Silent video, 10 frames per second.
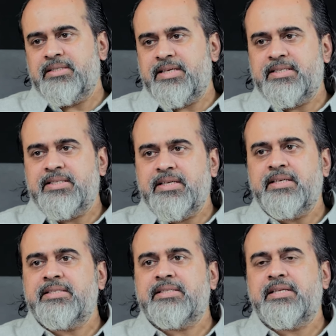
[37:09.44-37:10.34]
The sage
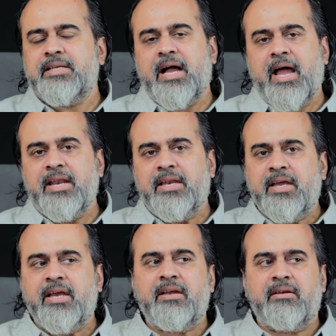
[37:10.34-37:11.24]
says, I
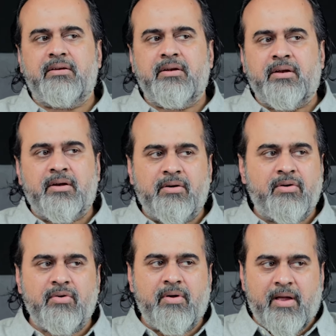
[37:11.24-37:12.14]
need
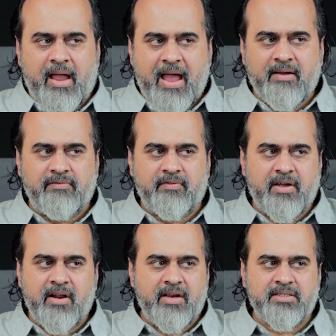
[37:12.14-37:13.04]
to have
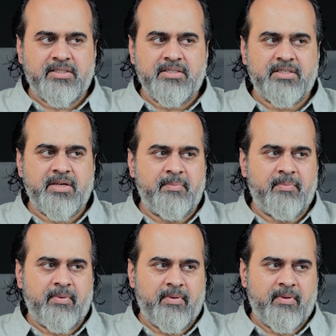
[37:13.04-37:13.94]
a
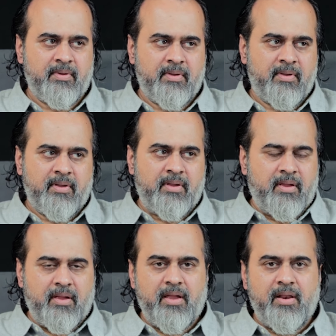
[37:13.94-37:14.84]
relationship
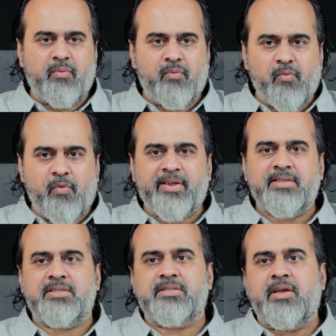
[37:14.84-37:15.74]
in
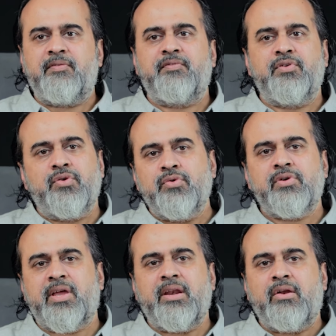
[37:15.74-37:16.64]
which if
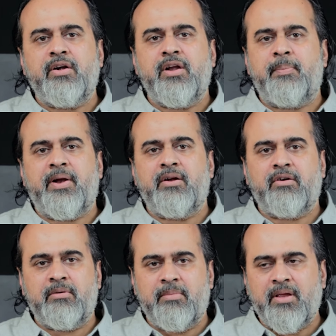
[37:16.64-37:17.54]
you cannot
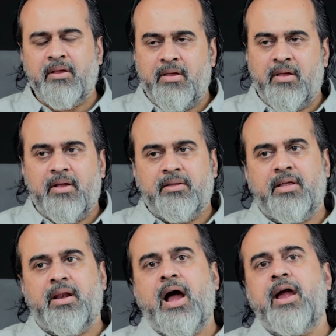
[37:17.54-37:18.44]
depend on me,
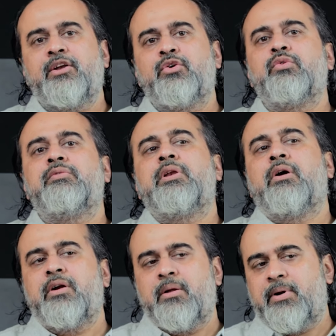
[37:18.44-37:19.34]
then I too will
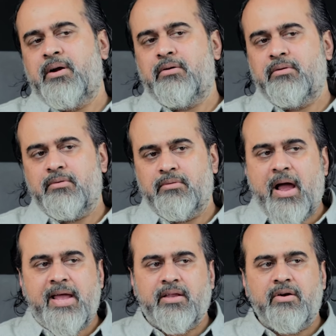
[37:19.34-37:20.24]
not depend on
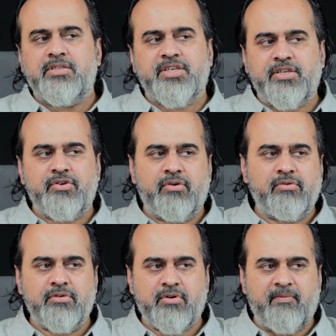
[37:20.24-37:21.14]
you. I cannot change your
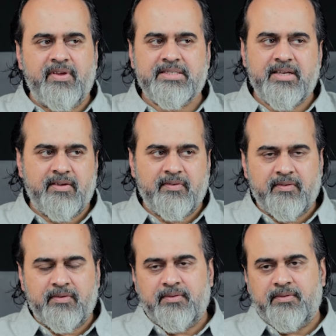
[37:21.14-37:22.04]
rules, obviously.